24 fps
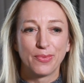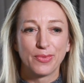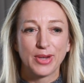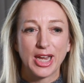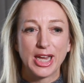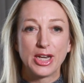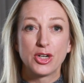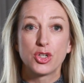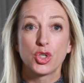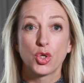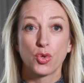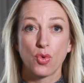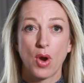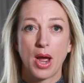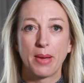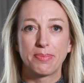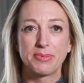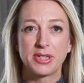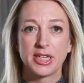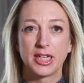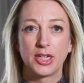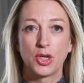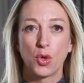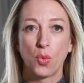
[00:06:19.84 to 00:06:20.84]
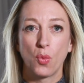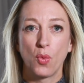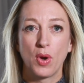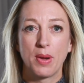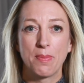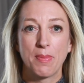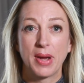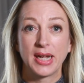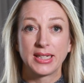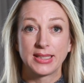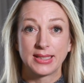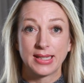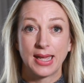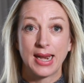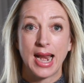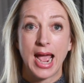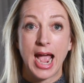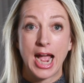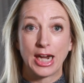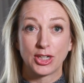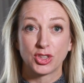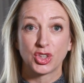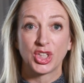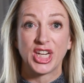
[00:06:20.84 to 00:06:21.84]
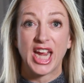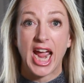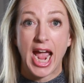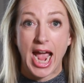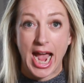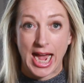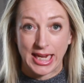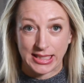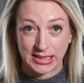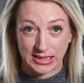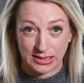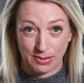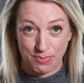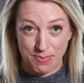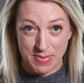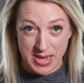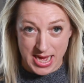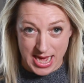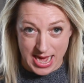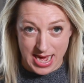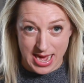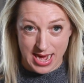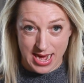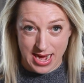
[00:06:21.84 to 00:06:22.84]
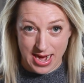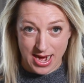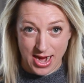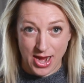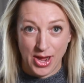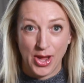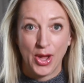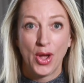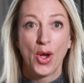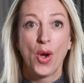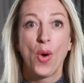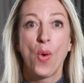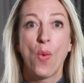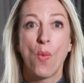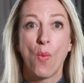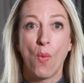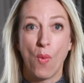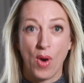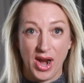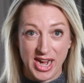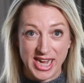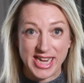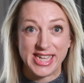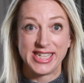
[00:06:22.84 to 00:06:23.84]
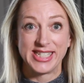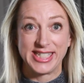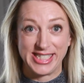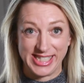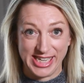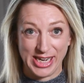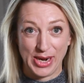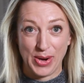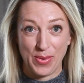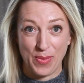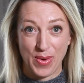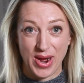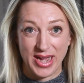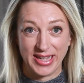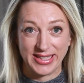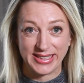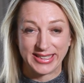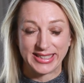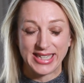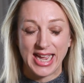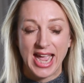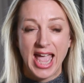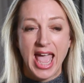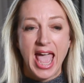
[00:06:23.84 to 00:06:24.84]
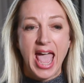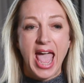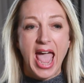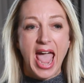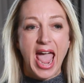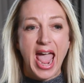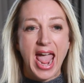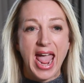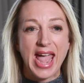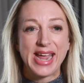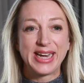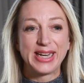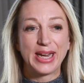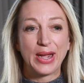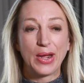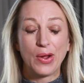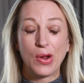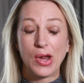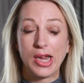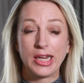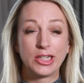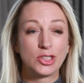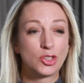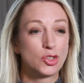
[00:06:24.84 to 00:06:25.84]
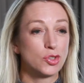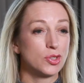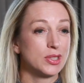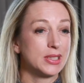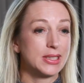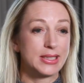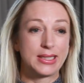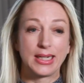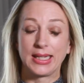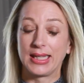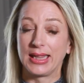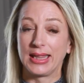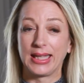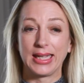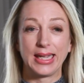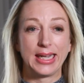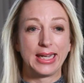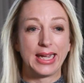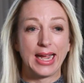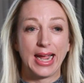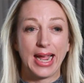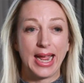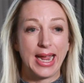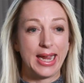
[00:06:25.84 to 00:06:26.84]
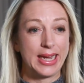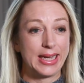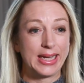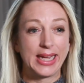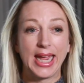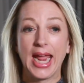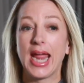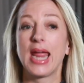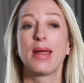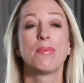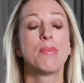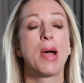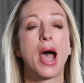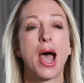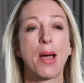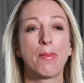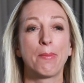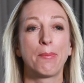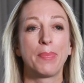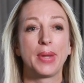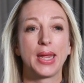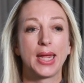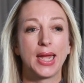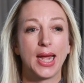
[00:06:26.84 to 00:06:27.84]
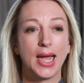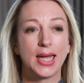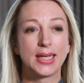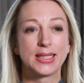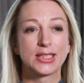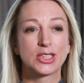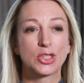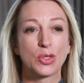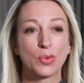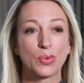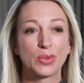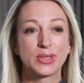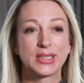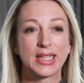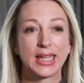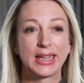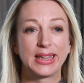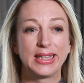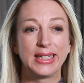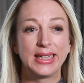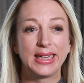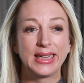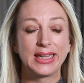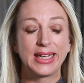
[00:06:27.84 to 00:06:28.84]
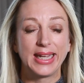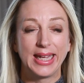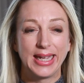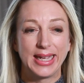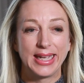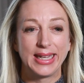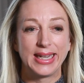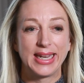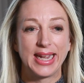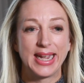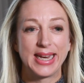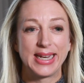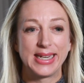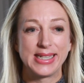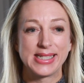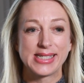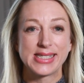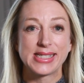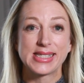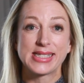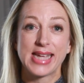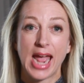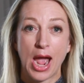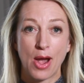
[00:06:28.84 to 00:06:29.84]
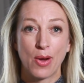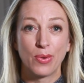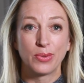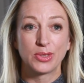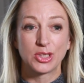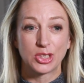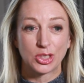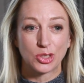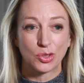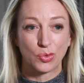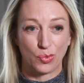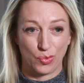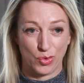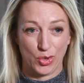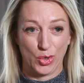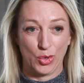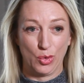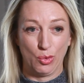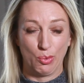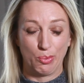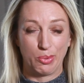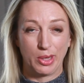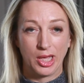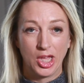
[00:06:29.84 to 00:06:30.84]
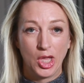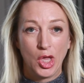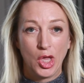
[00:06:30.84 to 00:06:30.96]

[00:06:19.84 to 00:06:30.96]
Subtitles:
interrupted when my son actually asked me what his deal was. And interestingly, it came up because there was a little kid in his Scouts group